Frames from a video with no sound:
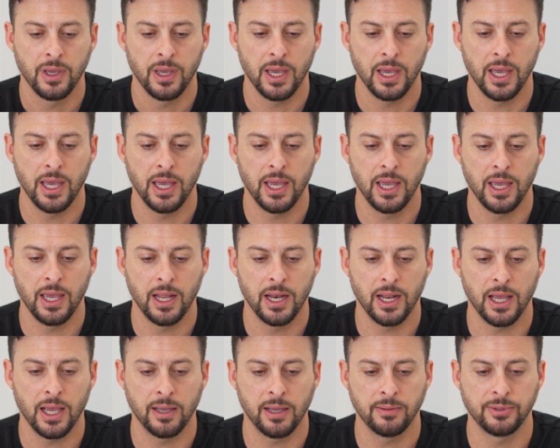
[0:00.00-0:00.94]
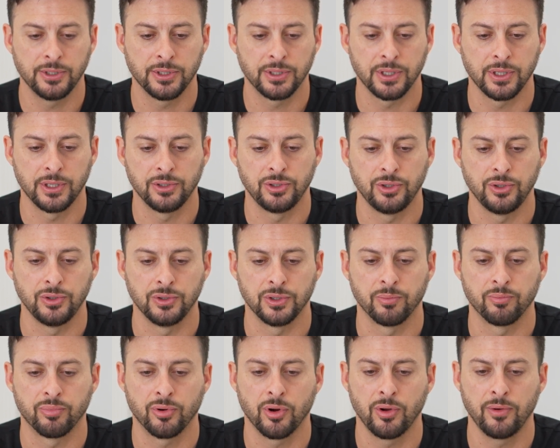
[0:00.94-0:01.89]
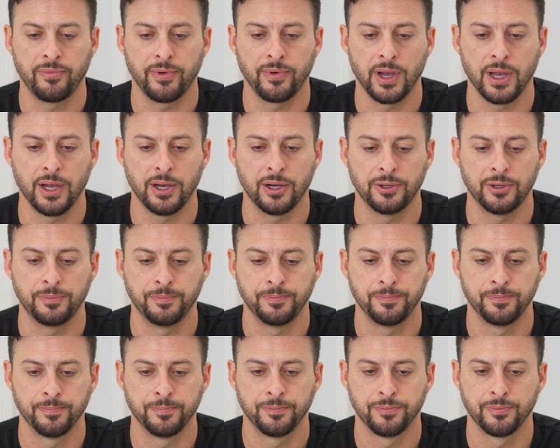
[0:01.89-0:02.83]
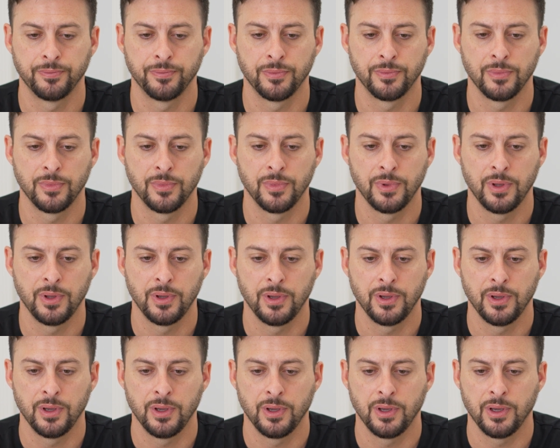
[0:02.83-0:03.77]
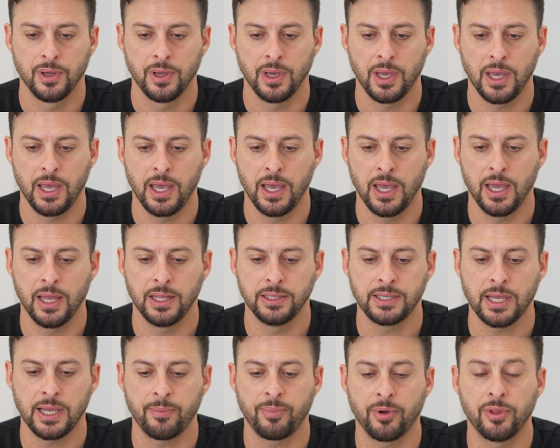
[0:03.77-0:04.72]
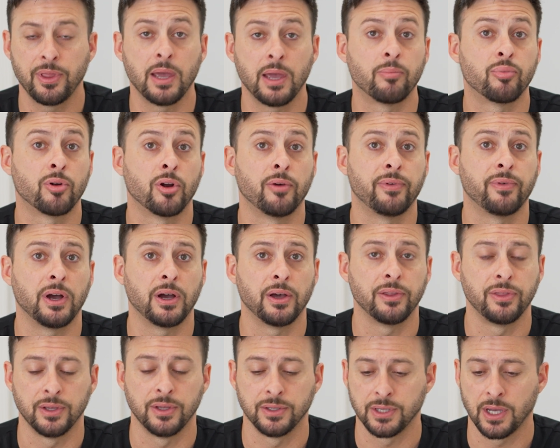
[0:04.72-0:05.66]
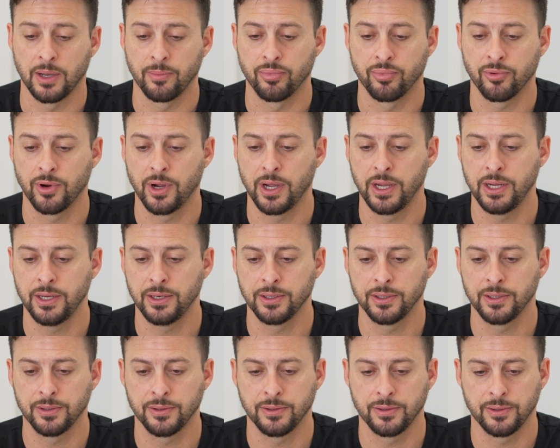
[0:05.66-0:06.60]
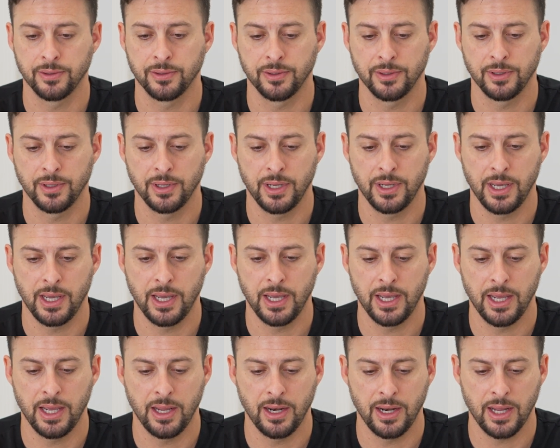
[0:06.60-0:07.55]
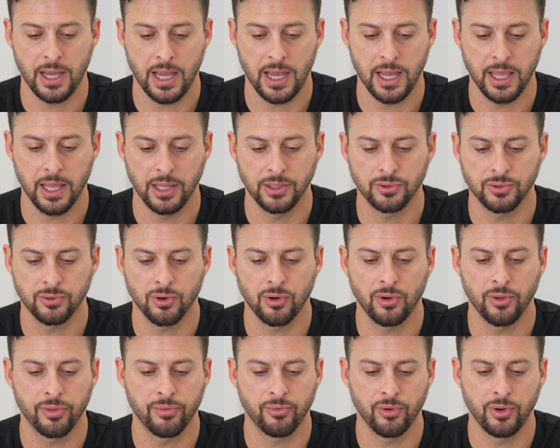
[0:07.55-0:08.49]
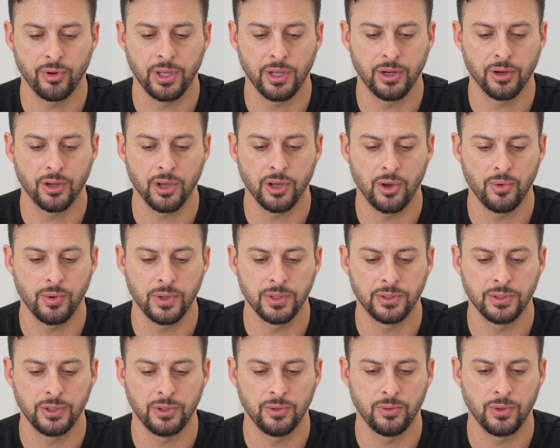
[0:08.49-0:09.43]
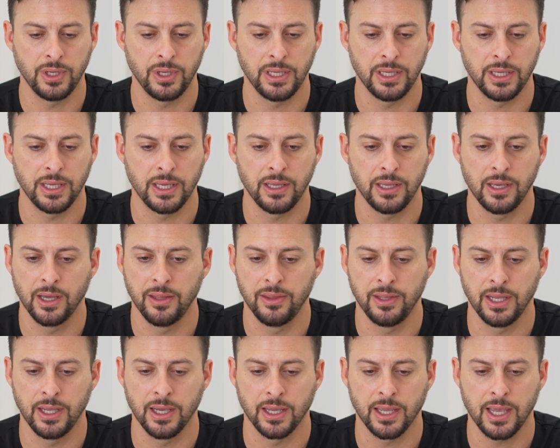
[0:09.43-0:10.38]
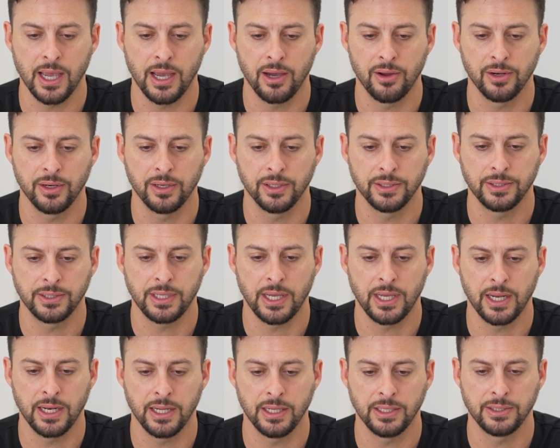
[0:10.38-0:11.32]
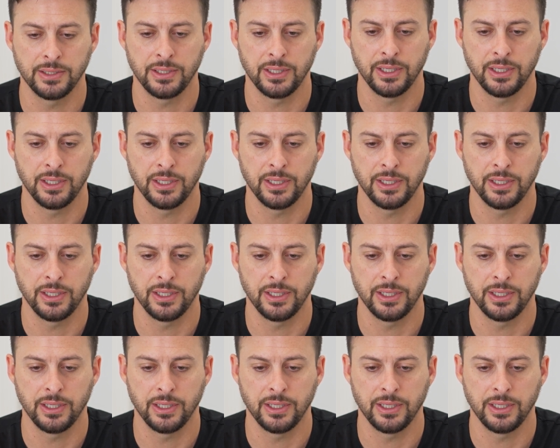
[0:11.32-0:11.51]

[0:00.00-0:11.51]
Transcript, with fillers: and I'm just gonna choose a profile, and tap on that profile at the top right. And I can scroll through here, go into e the account settings